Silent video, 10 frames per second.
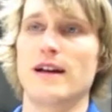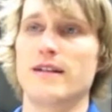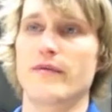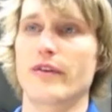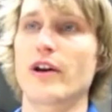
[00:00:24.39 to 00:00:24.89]

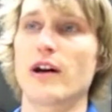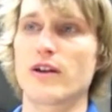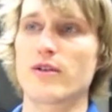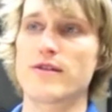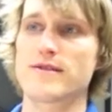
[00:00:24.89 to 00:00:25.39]
different call
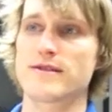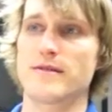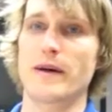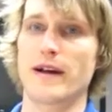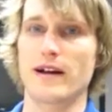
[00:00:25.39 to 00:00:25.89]
courses
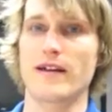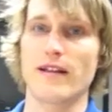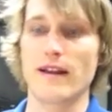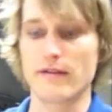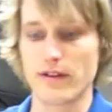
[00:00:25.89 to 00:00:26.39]
depending on the
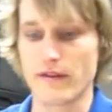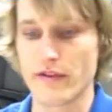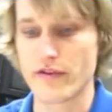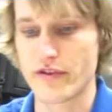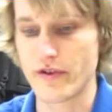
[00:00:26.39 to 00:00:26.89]
level of
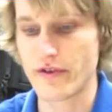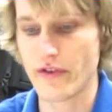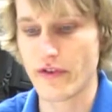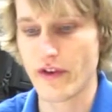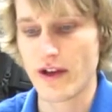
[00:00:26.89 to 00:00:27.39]
the
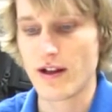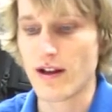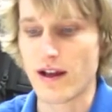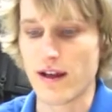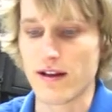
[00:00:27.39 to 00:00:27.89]
students,
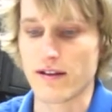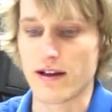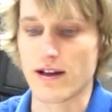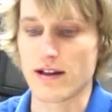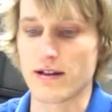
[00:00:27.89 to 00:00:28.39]
and
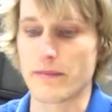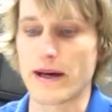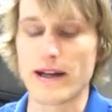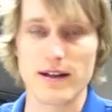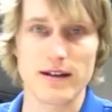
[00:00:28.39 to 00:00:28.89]

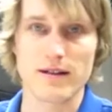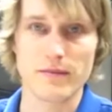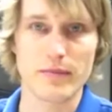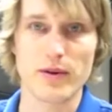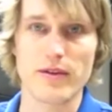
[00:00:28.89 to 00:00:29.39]
combining
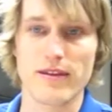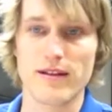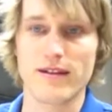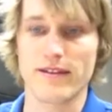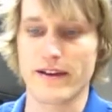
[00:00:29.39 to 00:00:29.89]
both
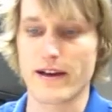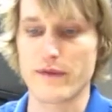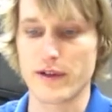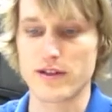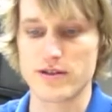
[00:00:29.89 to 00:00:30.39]
these
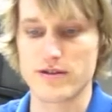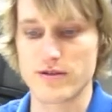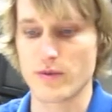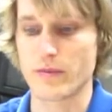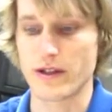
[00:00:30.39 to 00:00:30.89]

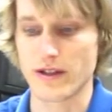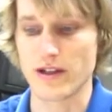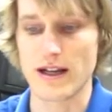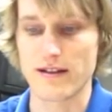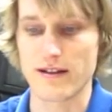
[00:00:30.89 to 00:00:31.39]
features would be a
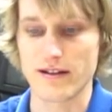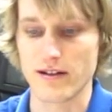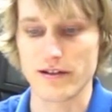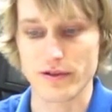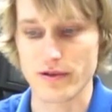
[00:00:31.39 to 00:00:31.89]
good idea in a
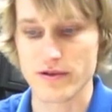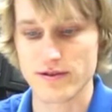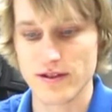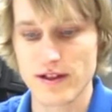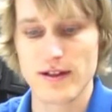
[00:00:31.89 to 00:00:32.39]
call course.